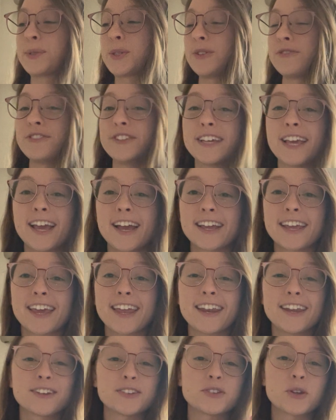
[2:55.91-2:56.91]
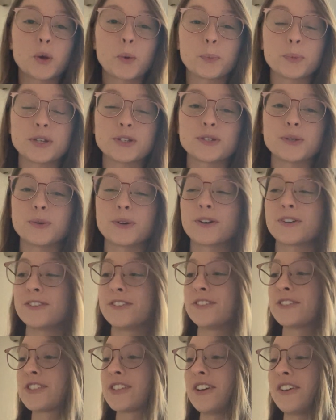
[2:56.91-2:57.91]
So if you can't get it, don't be too hard on
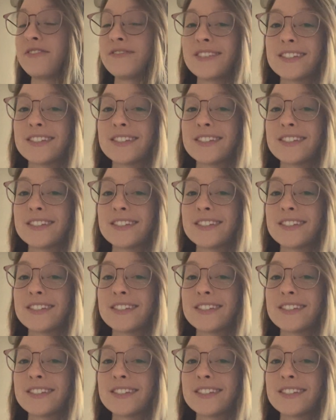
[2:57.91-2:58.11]
yourself.